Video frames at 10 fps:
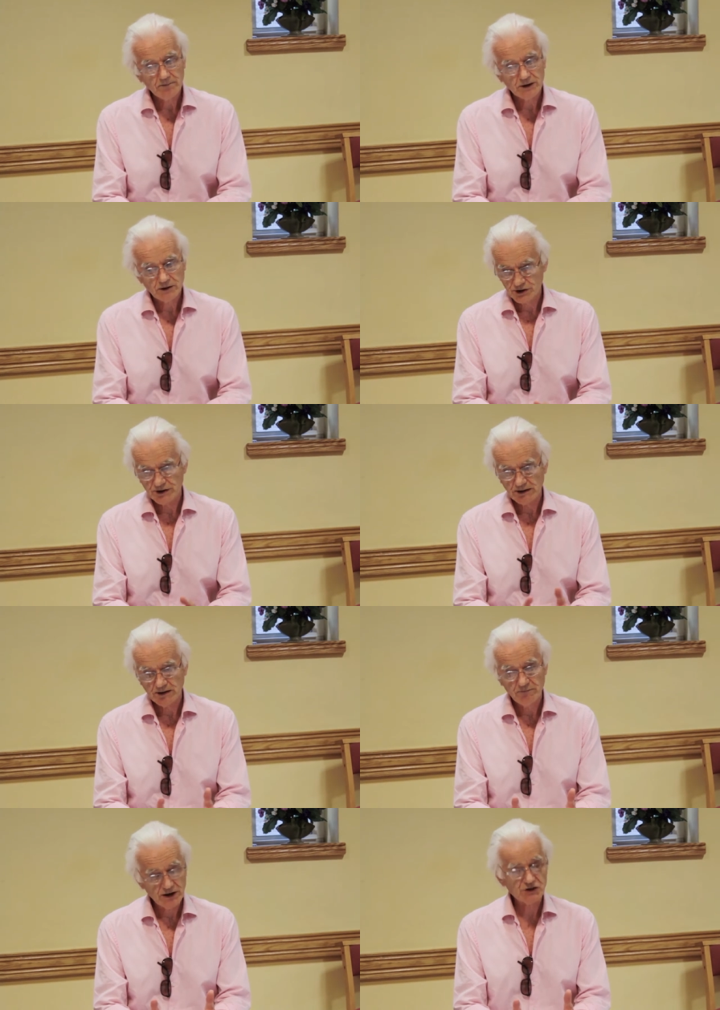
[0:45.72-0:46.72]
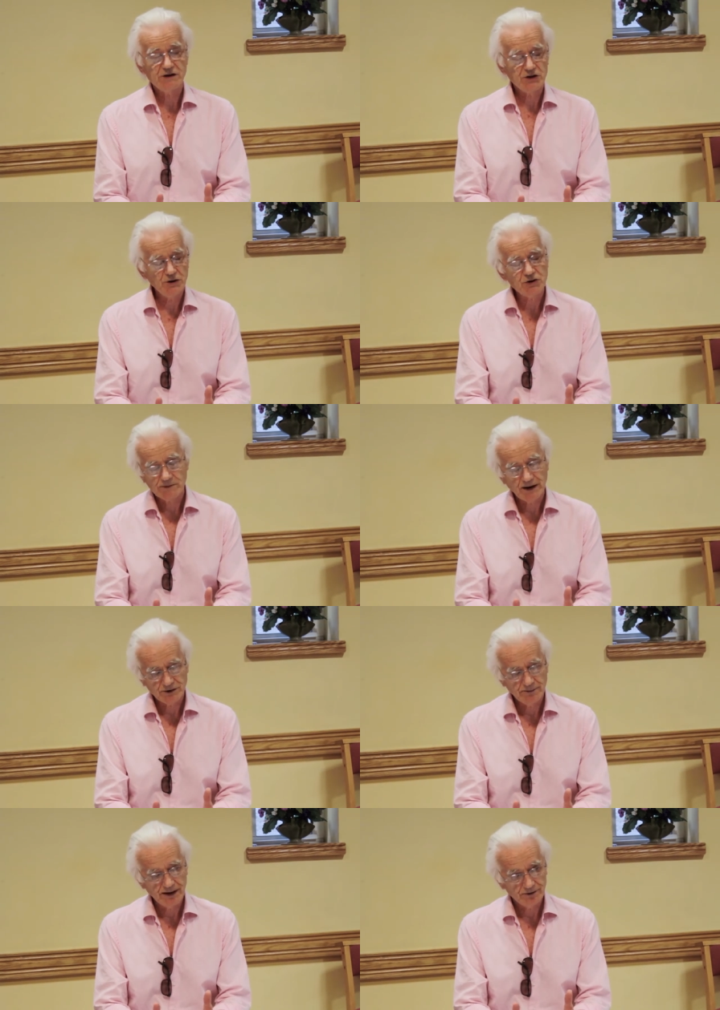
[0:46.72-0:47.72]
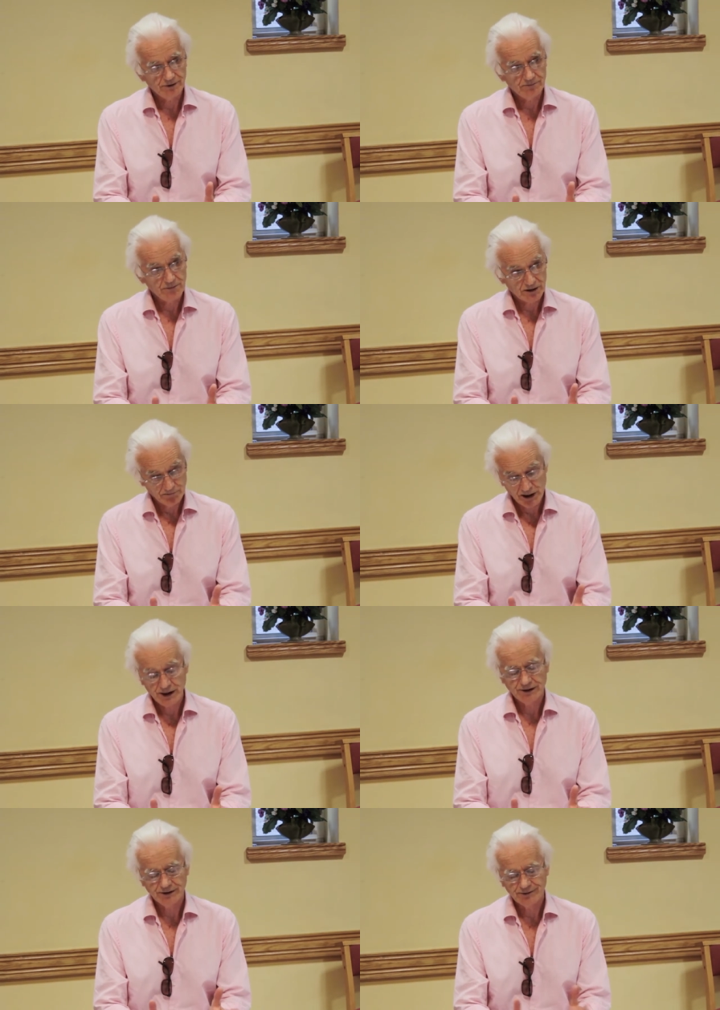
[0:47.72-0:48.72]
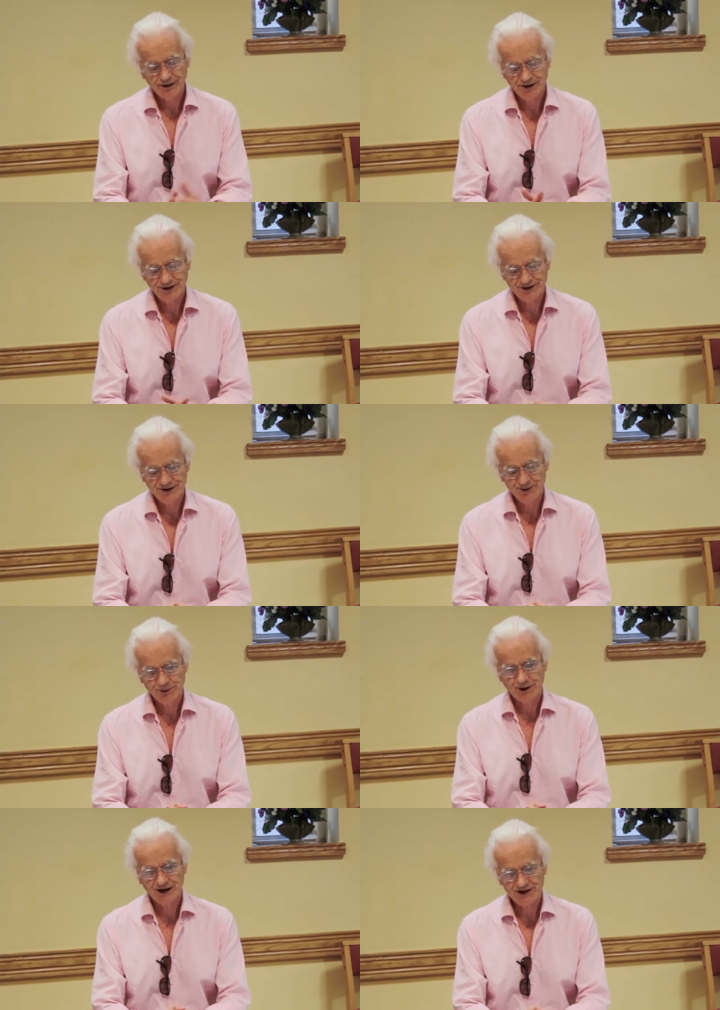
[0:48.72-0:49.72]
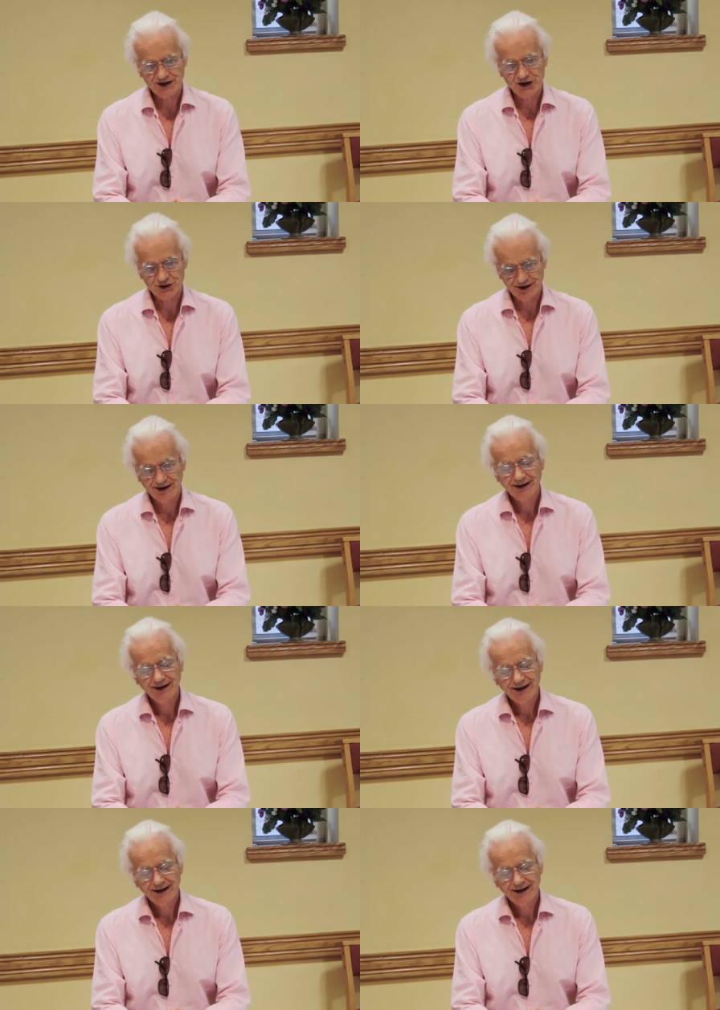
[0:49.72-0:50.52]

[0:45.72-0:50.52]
because they'd invested this huge amount of money in this new organisation,